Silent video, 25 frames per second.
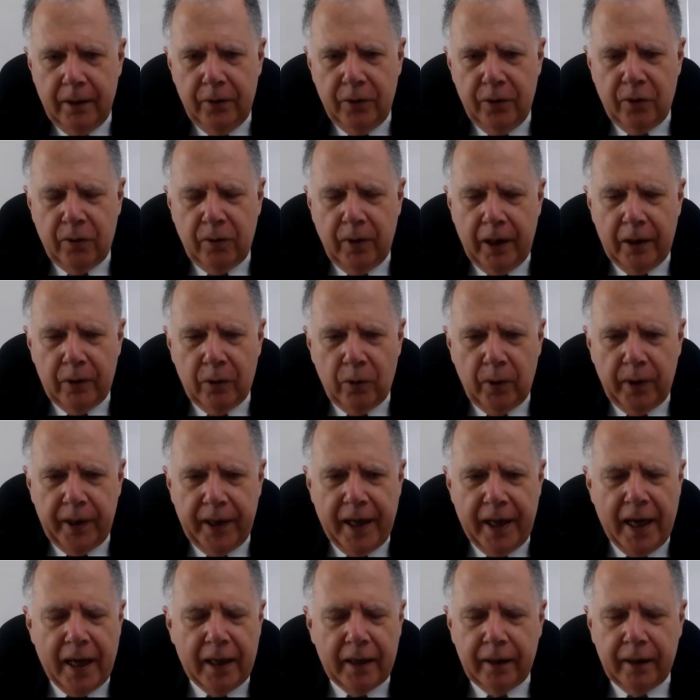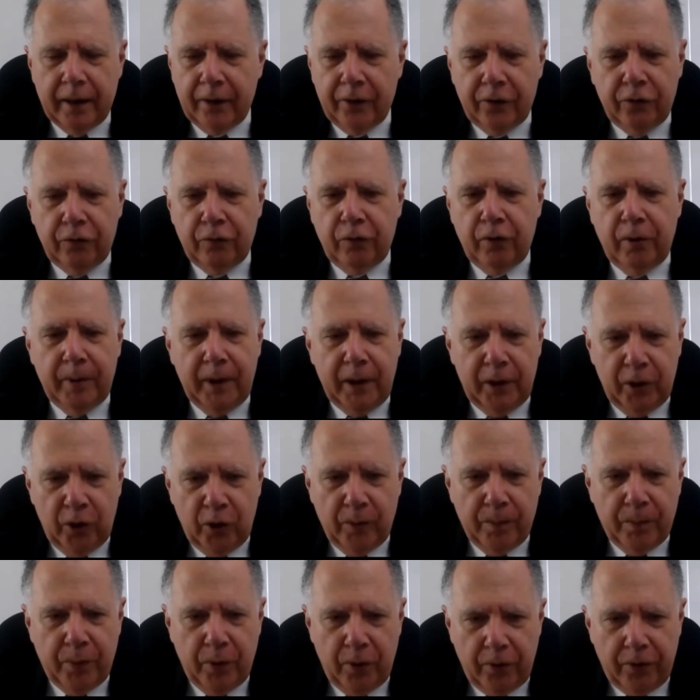Ukraine already had an extremely
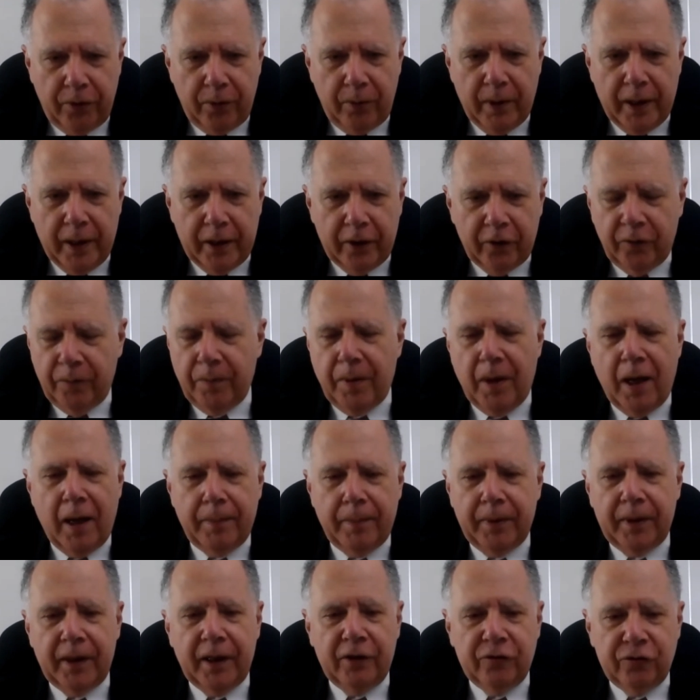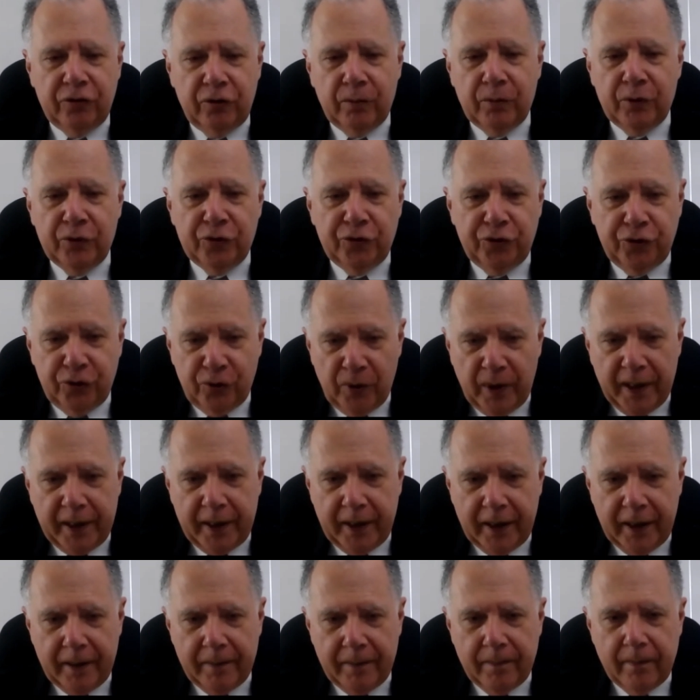low birth rate. Its population was
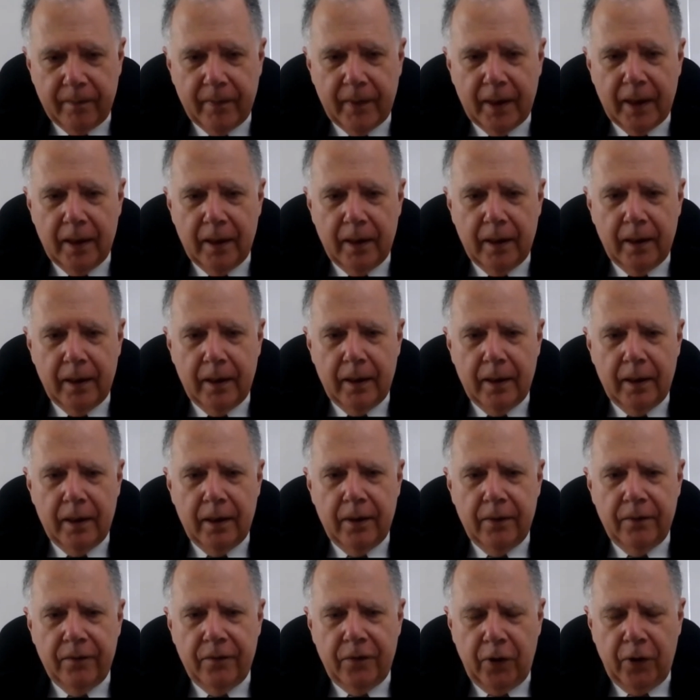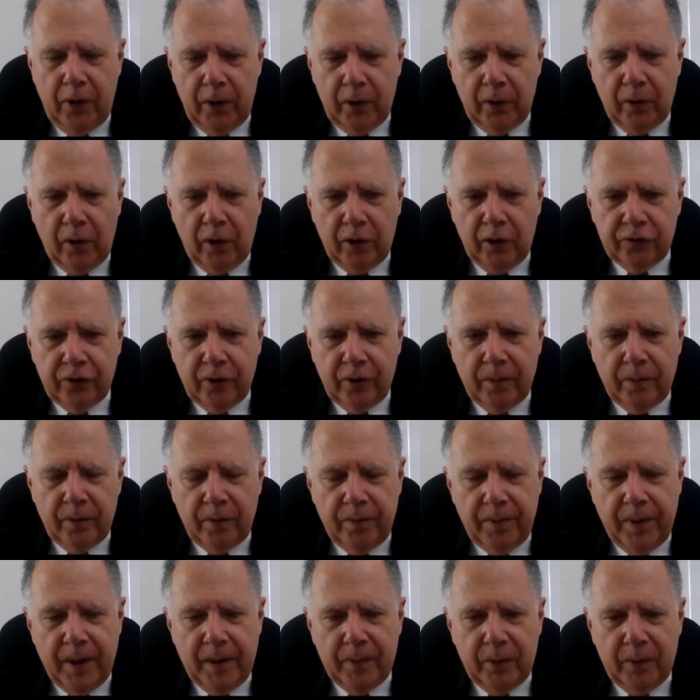shrinking. Very large number
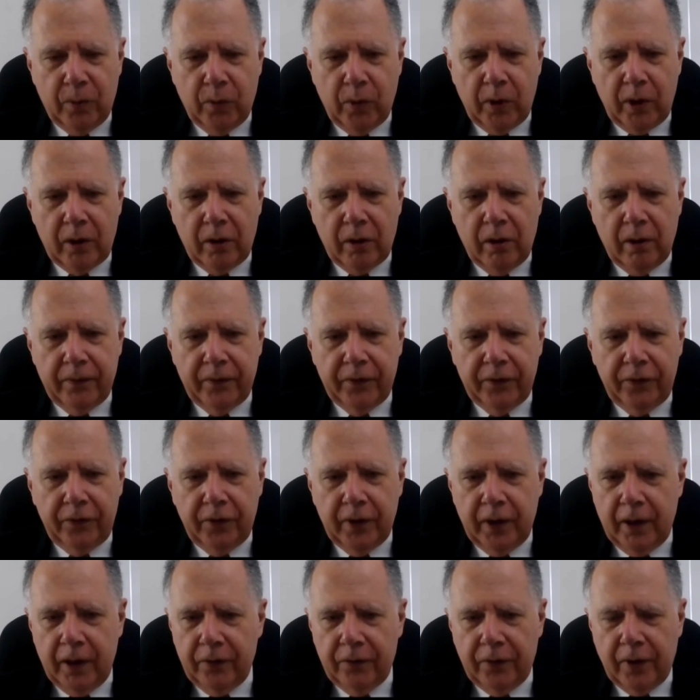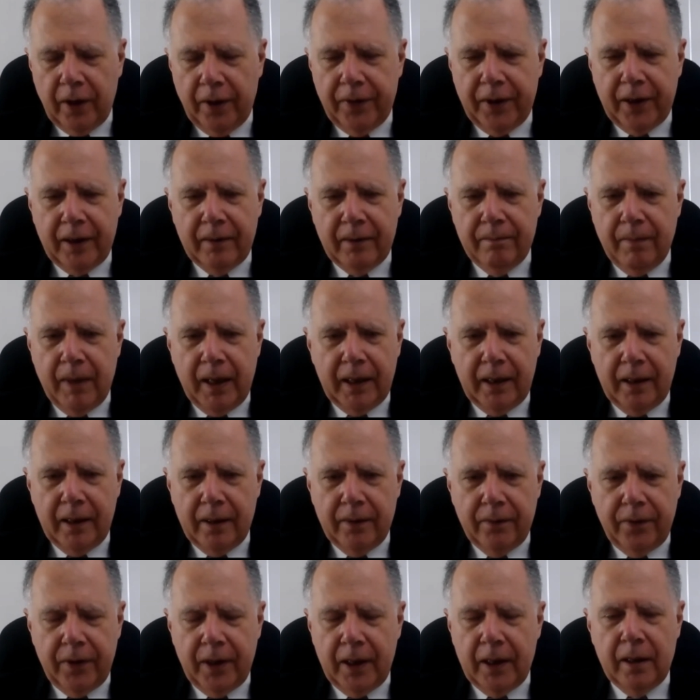of people working overseas. I think many
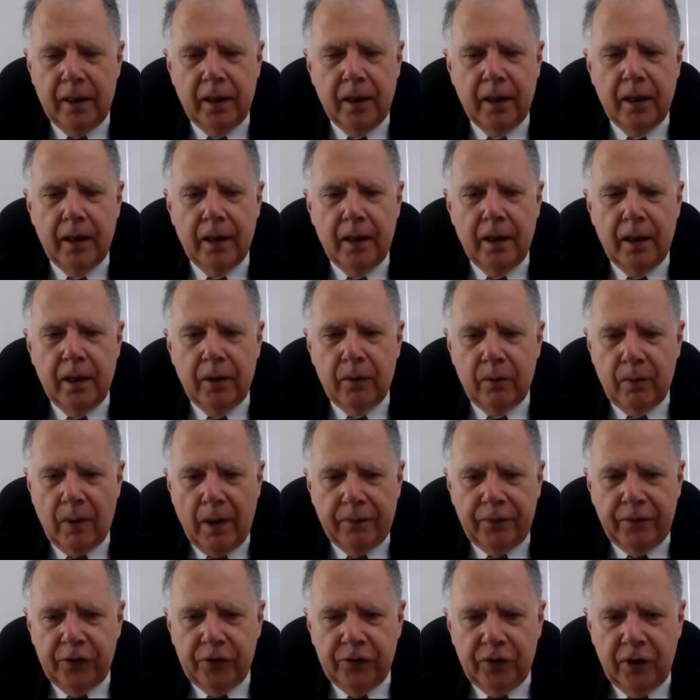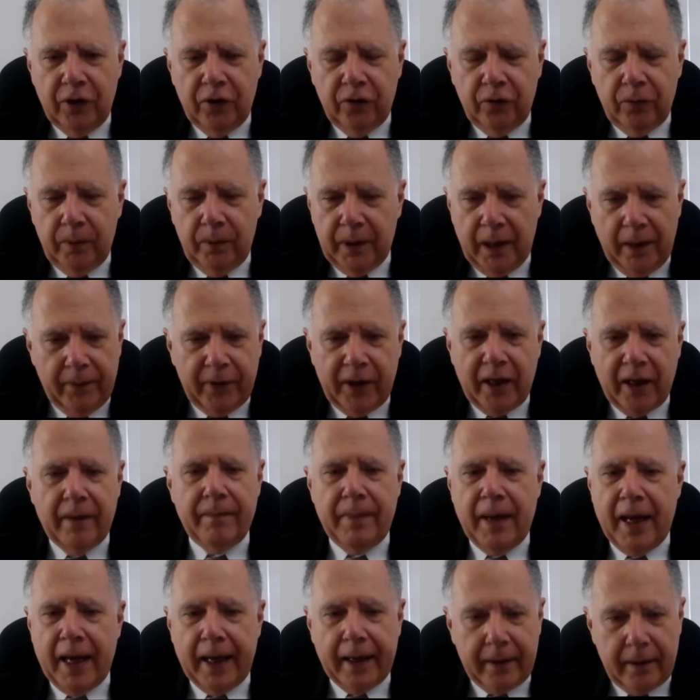of the refugees will never
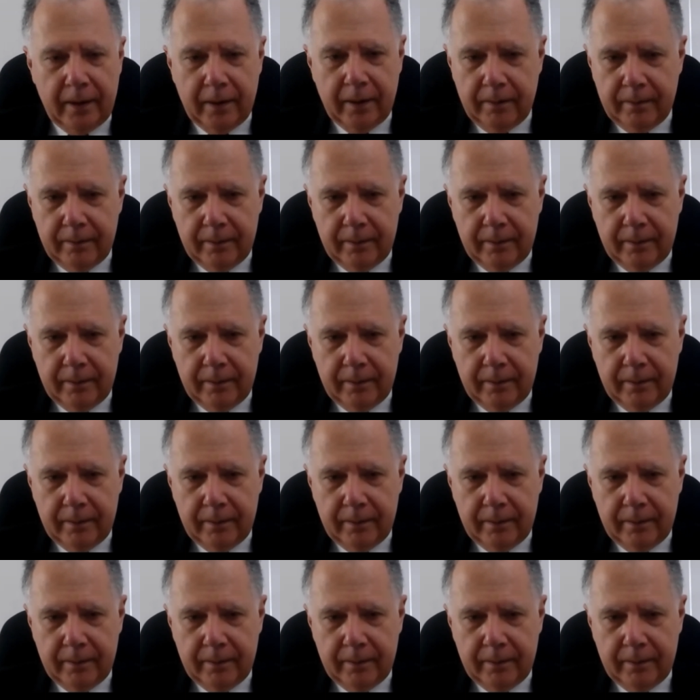come back.